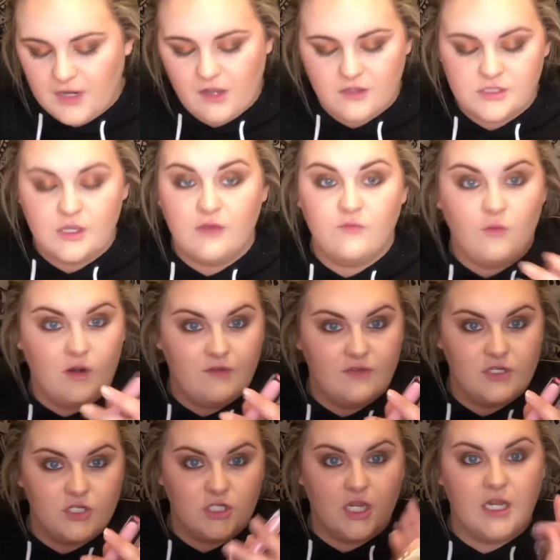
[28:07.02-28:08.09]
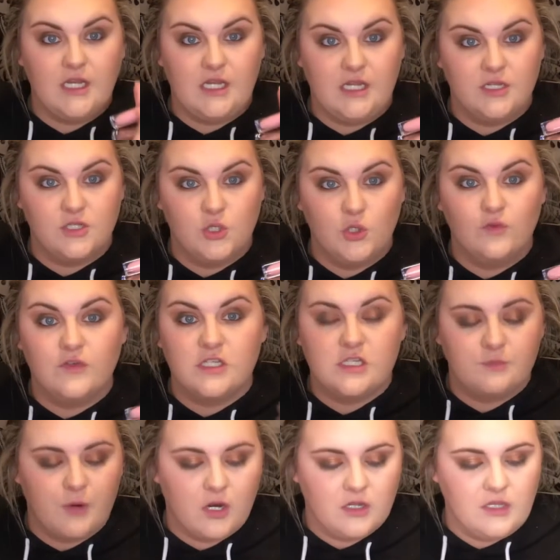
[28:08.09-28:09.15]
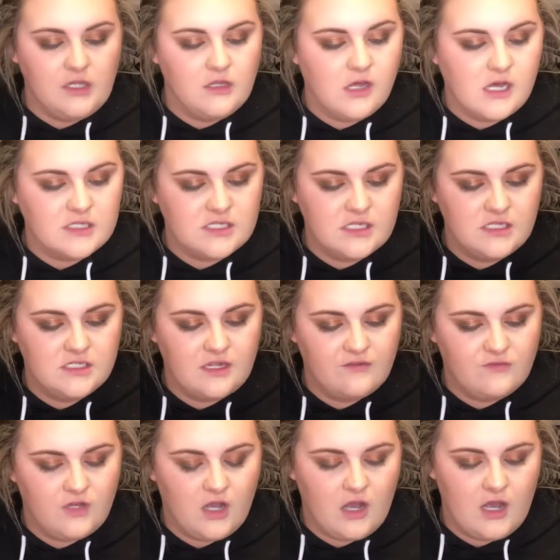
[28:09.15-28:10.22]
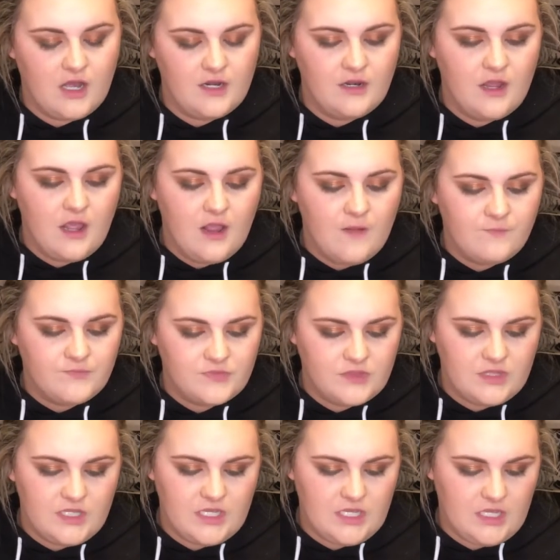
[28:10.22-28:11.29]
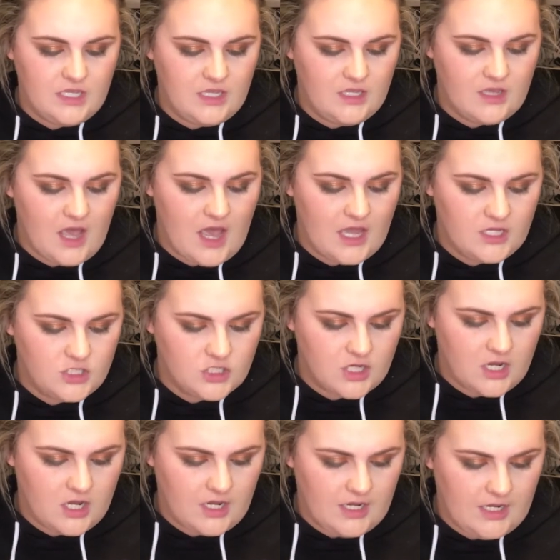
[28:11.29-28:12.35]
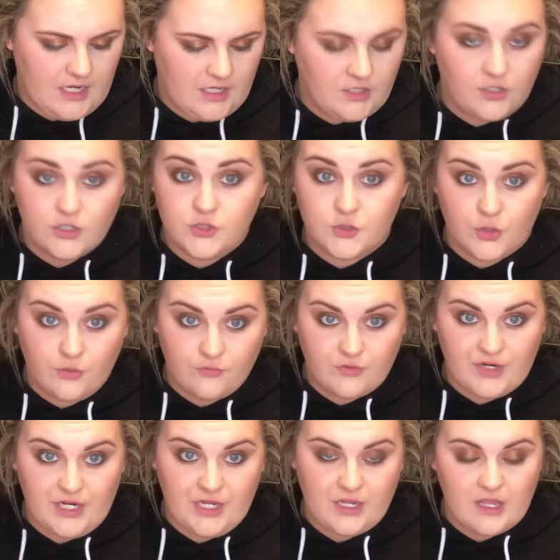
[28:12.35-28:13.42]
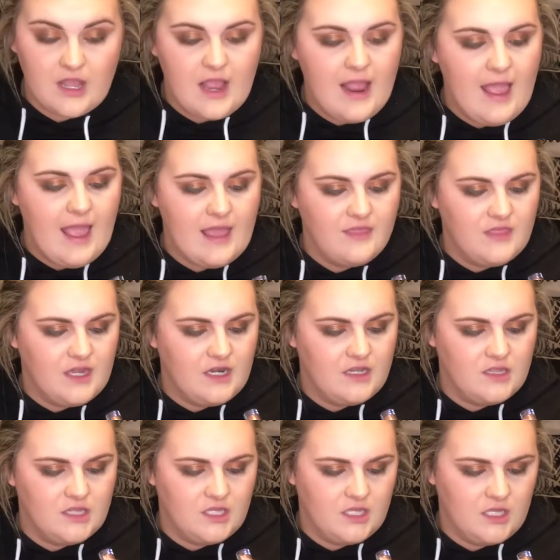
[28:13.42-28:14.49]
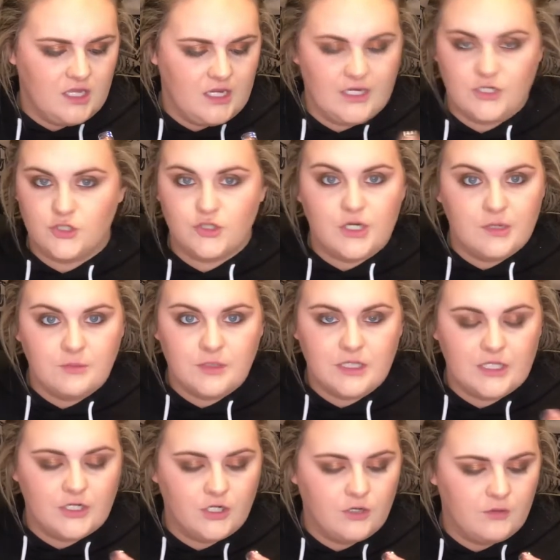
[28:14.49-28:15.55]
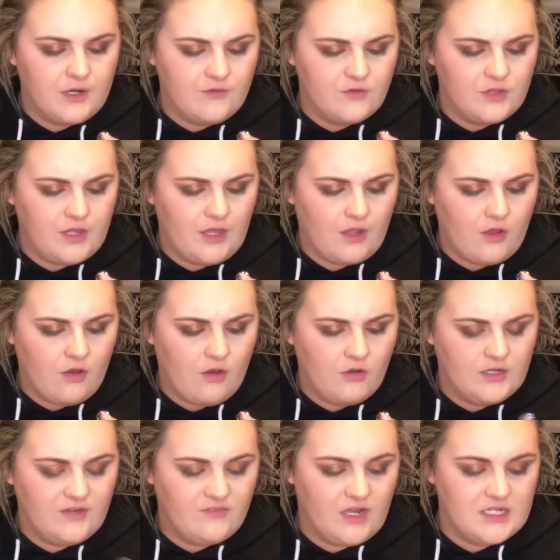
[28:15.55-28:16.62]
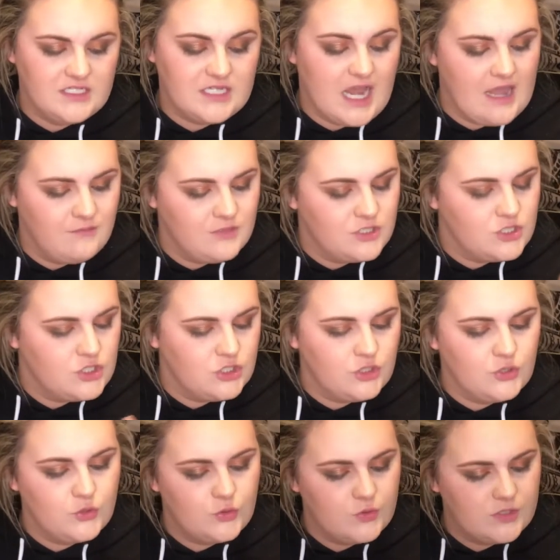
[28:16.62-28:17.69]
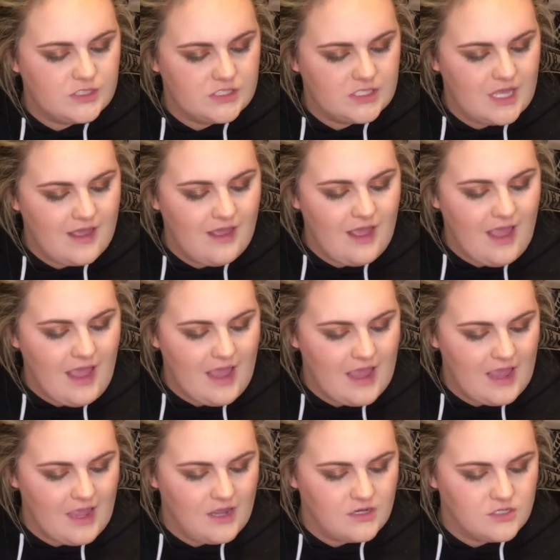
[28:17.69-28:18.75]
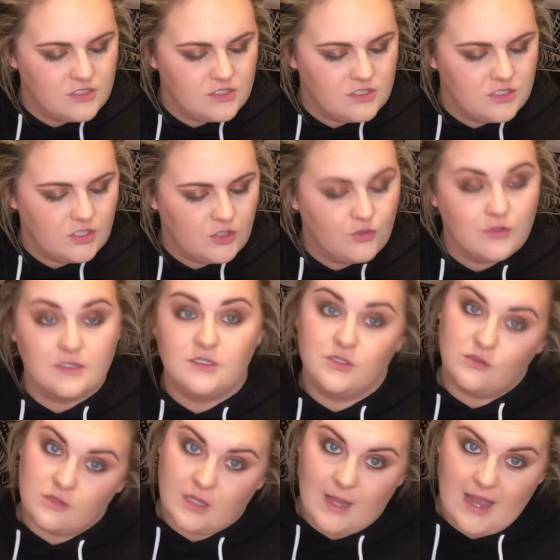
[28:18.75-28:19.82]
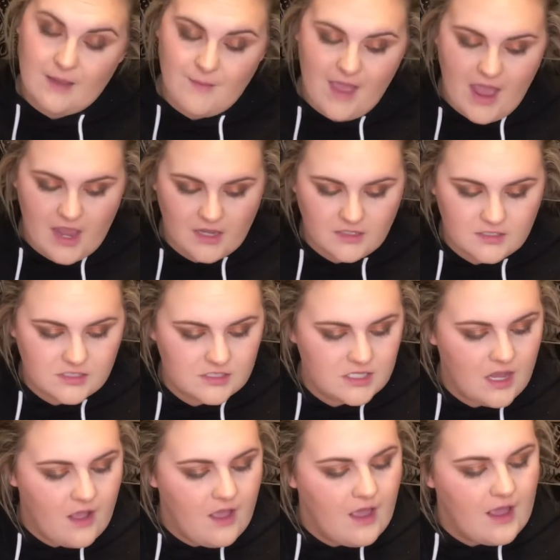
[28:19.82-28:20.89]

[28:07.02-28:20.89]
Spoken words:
But I also have one of his shiny and 2 of his sparkly glosses. I've got the High Shine Control Freak, and then in the Extreme Glitter, whatever they call it, I've got Diamond Juice and Crystal Climax.